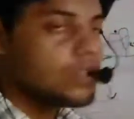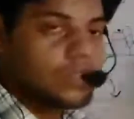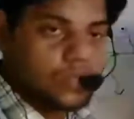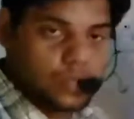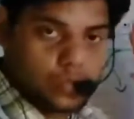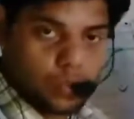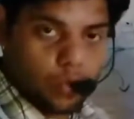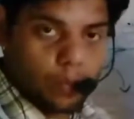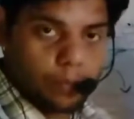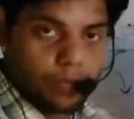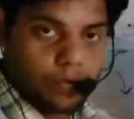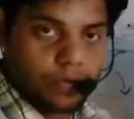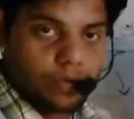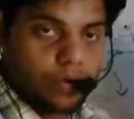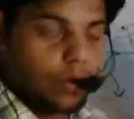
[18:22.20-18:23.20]
stopped,
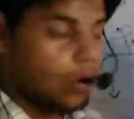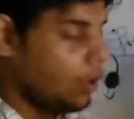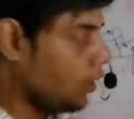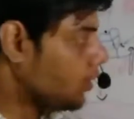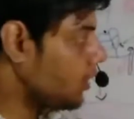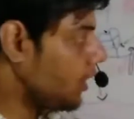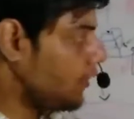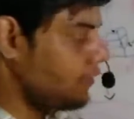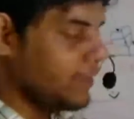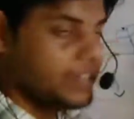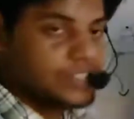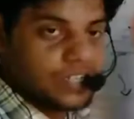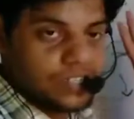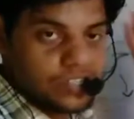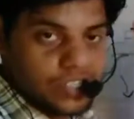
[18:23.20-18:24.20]
or the
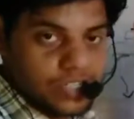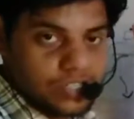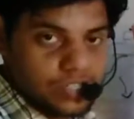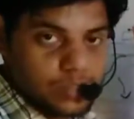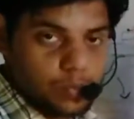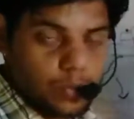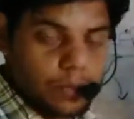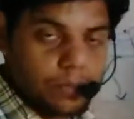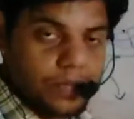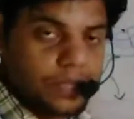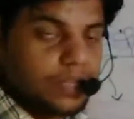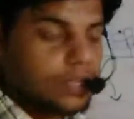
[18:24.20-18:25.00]
infection chances will be